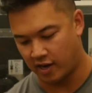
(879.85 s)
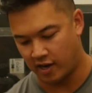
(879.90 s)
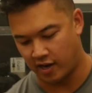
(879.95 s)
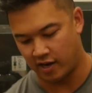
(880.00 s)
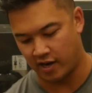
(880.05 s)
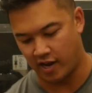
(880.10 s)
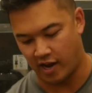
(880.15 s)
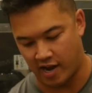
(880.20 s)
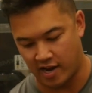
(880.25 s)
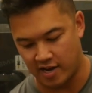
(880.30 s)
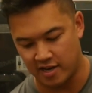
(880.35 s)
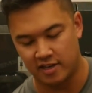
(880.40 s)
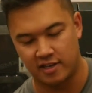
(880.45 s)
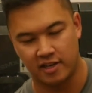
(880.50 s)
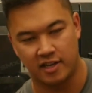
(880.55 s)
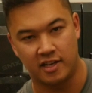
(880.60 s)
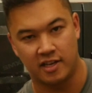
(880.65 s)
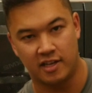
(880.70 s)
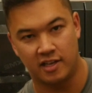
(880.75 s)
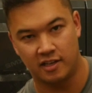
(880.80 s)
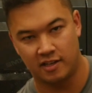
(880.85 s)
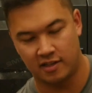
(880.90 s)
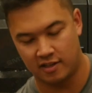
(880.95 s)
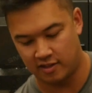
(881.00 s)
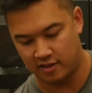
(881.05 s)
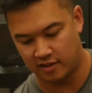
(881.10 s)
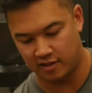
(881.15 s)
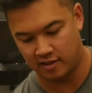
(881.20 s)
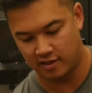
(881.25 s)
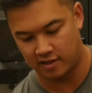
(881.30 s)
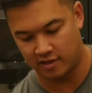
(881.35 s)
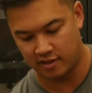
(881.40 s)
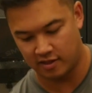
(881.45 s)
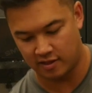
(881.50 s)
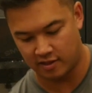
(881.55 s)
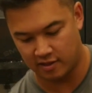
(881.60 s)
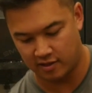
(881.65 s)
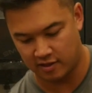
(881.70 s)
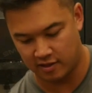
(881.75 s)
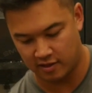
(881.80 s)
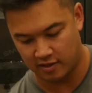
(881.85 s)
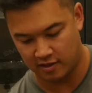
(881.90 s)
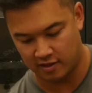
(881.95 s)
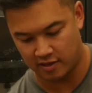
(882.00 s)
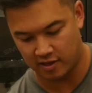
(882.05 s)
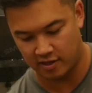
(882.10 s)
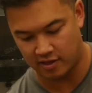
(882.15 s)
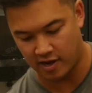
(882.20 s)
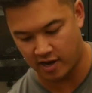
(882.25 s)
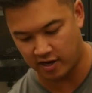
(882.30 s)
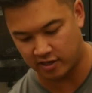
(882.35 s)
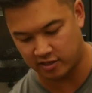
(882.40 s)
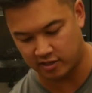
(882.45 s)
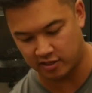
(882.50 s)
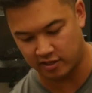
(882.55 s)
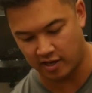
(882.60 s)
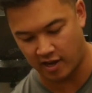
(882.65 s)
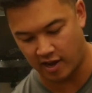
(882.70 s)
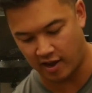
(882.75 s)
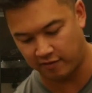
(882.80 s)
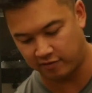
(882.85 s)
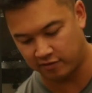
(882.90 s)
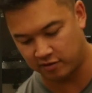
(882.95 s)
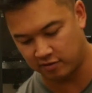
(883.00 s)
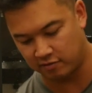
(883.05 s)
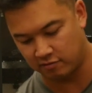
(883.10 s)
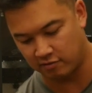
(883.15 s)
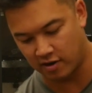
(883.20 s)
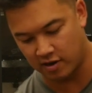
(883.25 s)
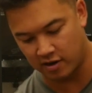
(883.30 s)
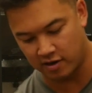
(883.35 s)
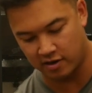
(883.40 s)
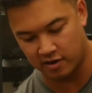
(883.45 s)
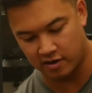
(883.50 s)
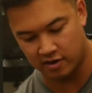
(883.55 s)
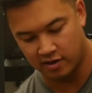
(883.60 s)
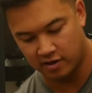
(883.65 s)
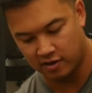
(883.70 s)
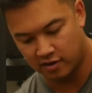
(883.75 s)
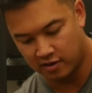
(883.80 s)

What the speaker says: an ND, that you actually have to run